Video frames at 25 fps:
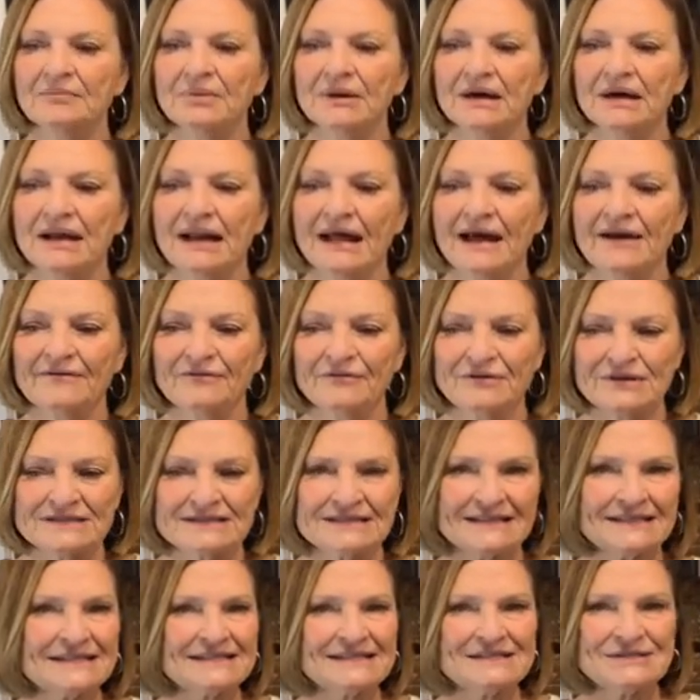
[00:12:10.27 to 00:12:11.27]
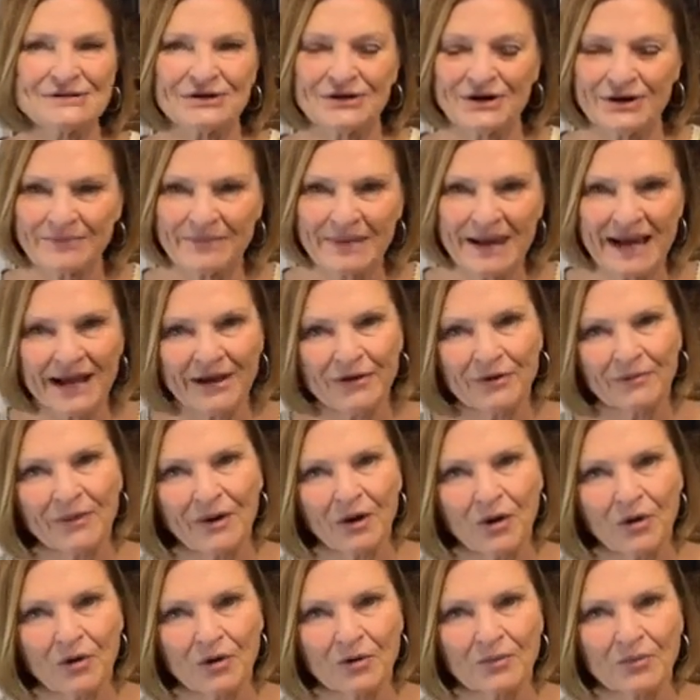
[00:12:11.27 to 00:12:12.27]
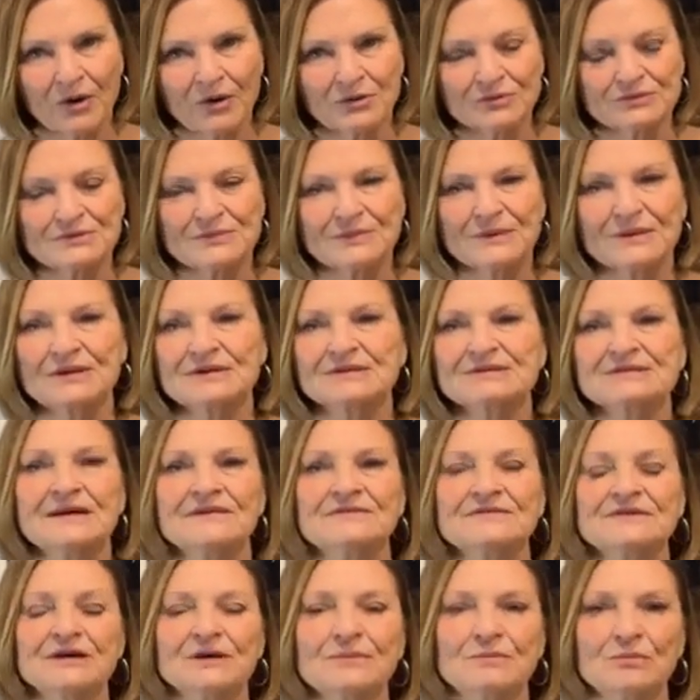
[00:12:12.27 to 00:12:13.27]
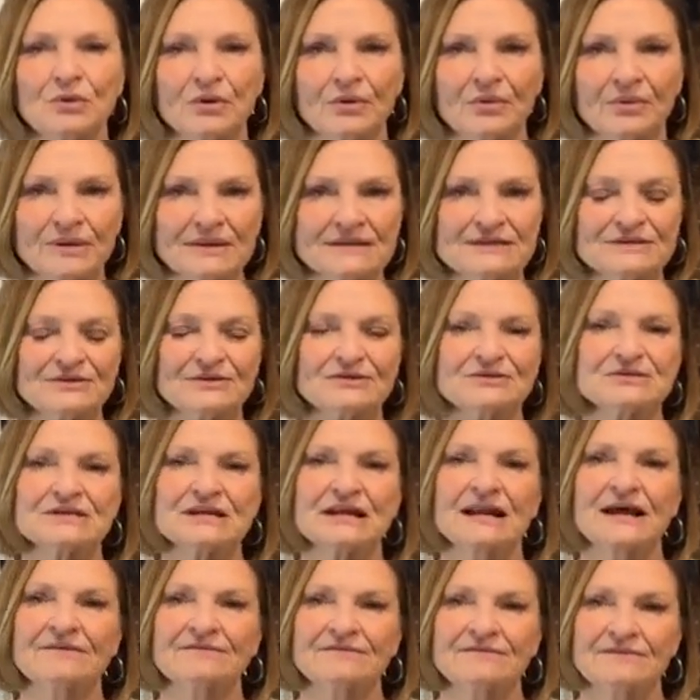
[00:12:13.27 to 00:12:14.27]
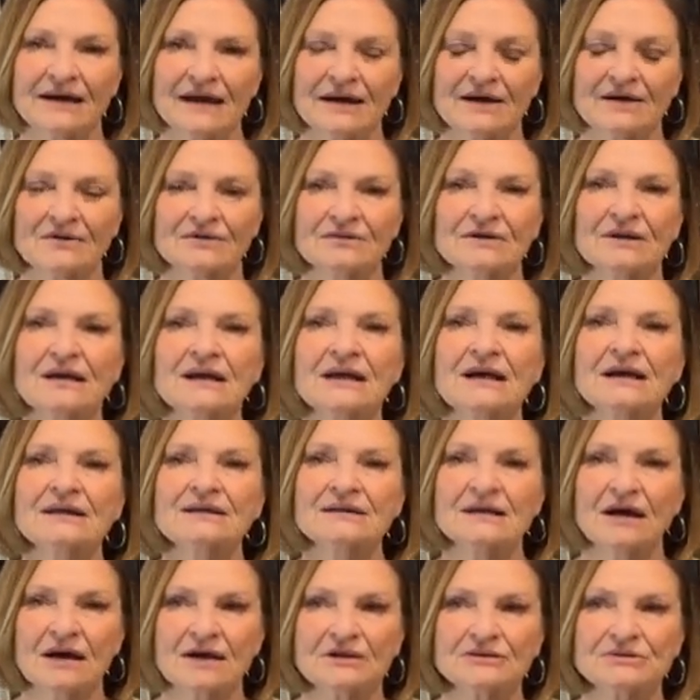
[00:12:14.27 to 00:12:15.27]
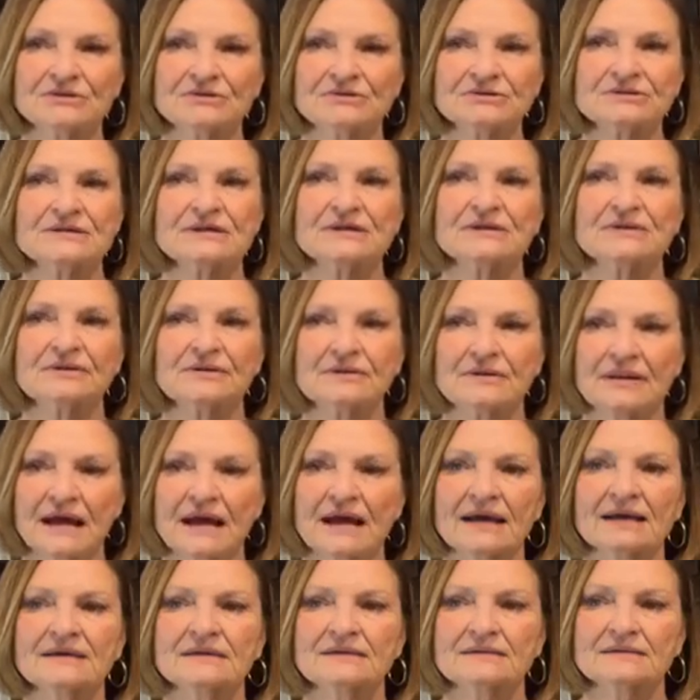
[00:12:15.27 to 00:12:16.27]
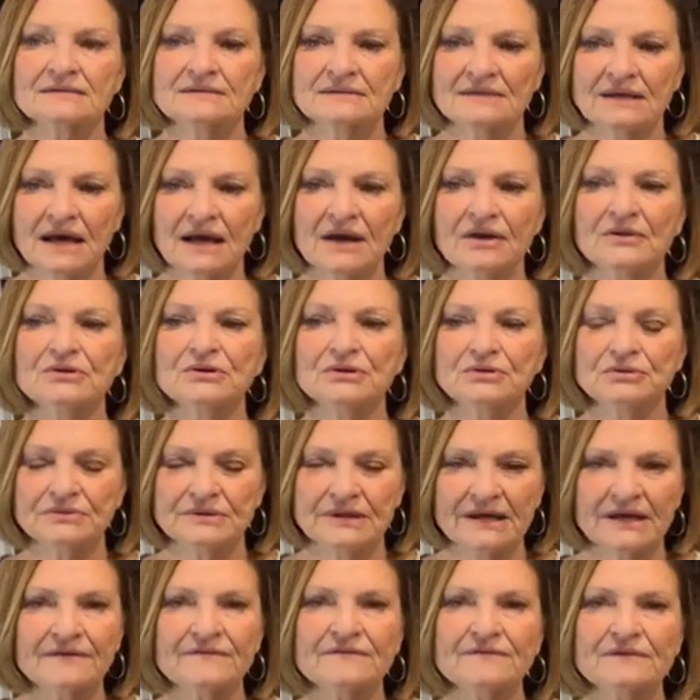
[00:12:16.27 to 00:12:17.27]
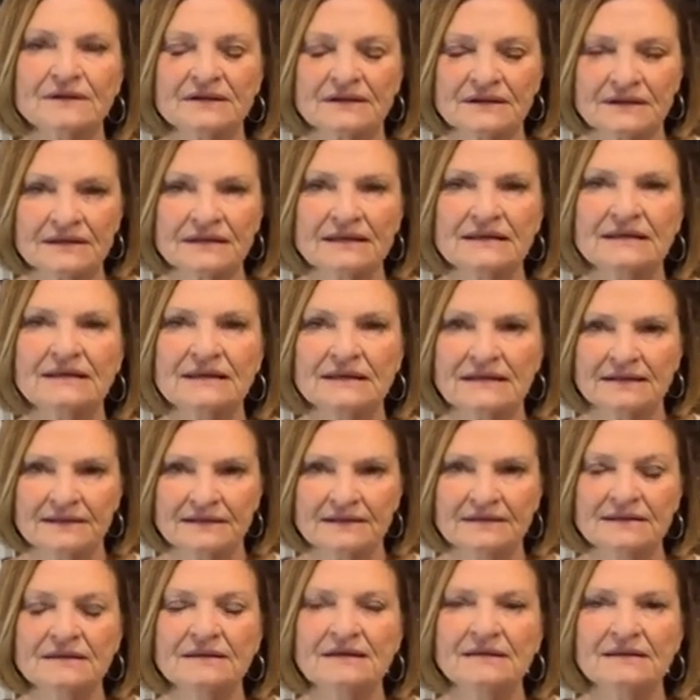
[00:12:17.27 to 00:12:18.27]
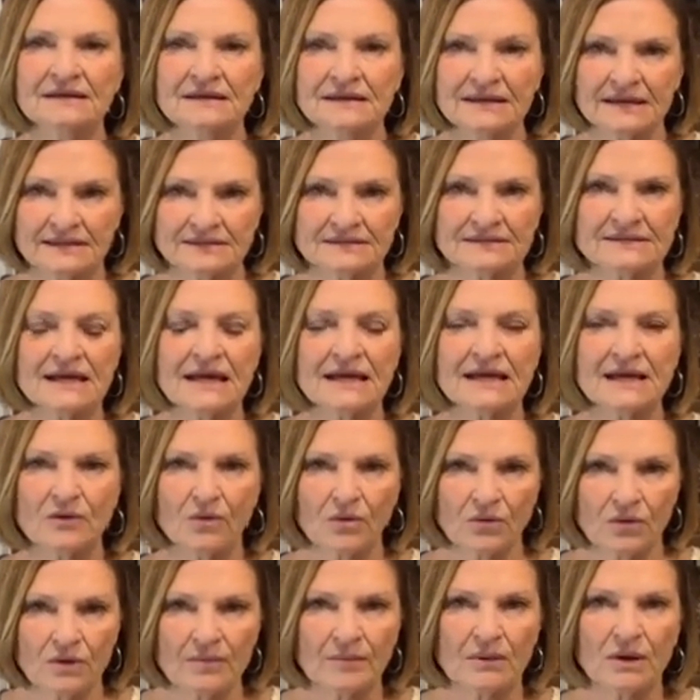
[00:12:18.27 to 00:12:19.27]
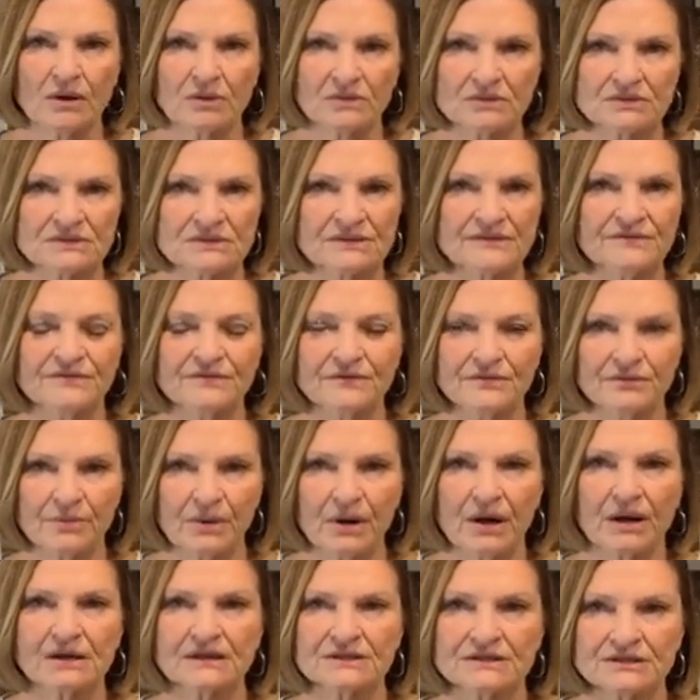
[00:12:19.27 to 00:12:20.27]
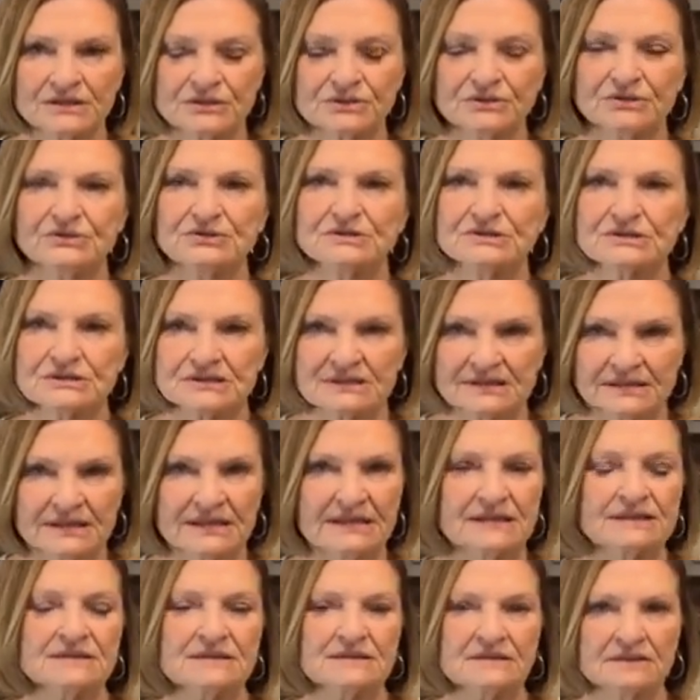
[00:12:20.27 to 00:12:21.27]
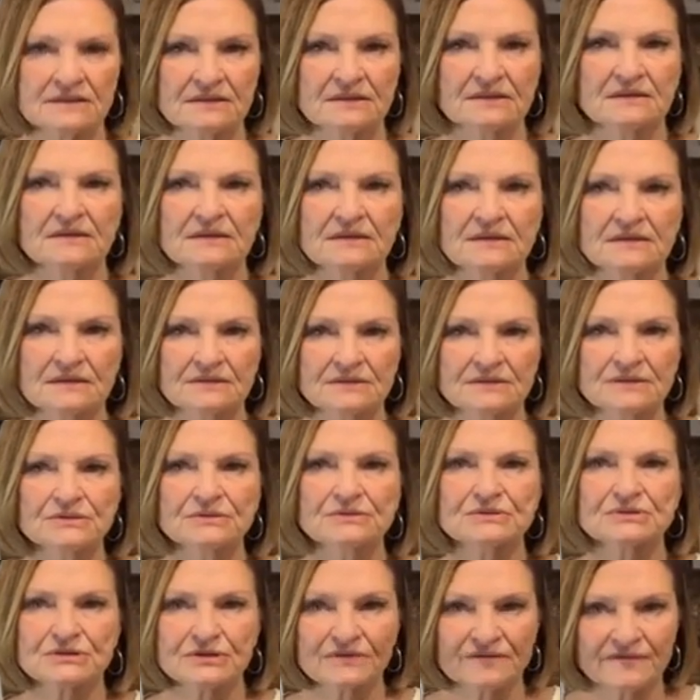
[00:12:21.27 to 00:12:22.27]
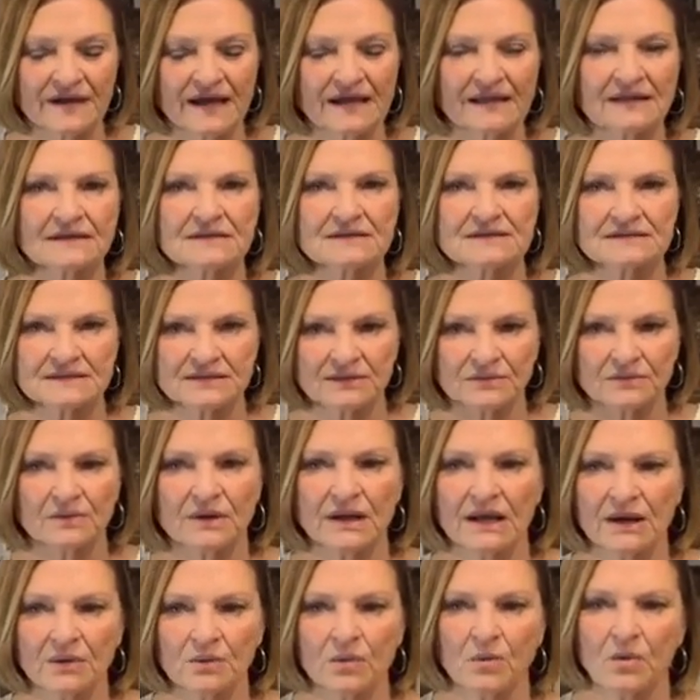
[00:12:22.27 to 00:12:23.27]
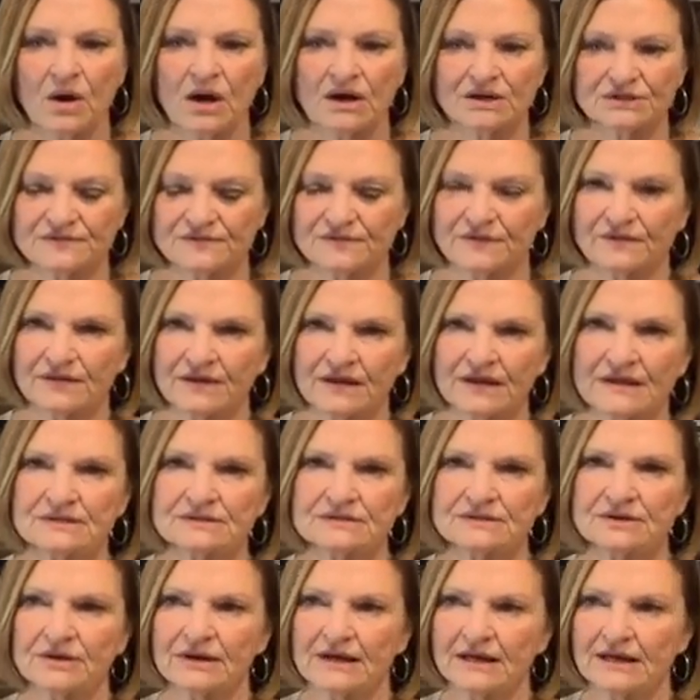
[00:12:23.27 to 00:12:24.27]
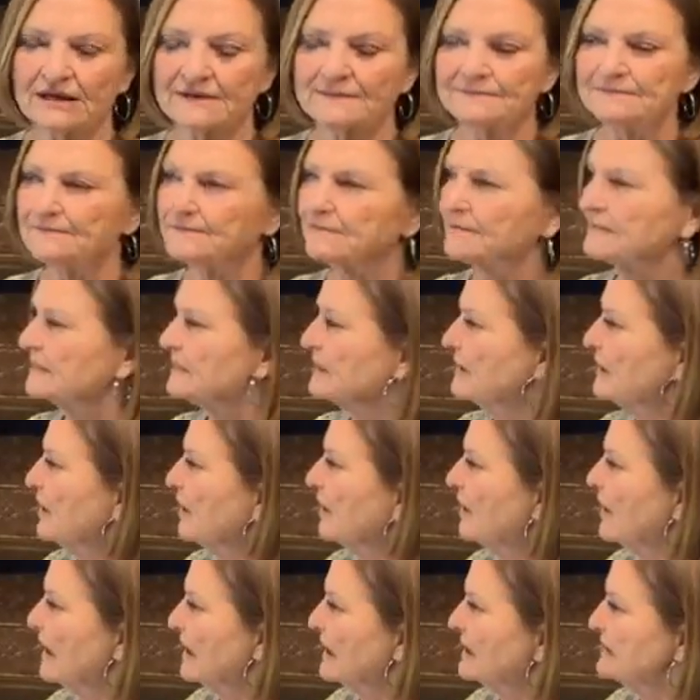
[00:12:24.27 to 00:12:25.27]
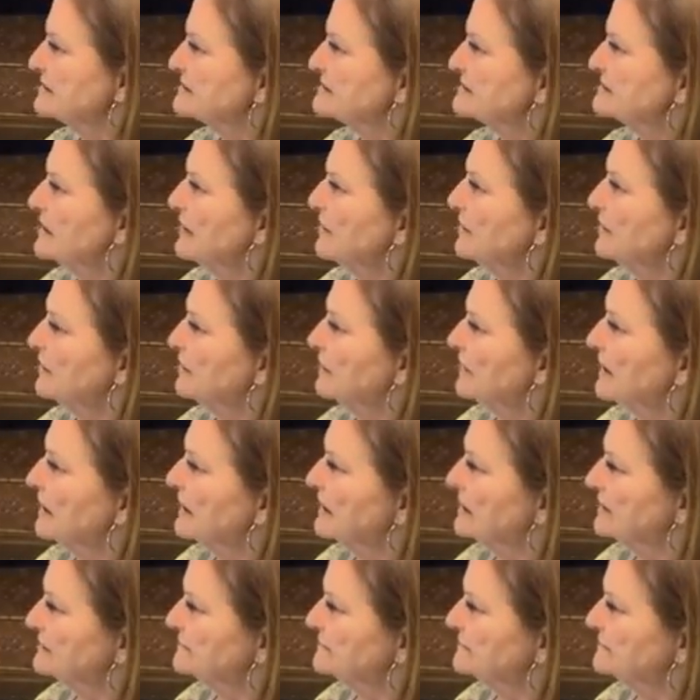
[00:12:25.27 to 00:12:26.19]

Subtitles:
But I've recently started back on my hormones because I've done more research and I found doctors that are like, no, you definitely can take hormones if you're BRCA2. You just need to do surveillance and watch for things, okay? All right, so,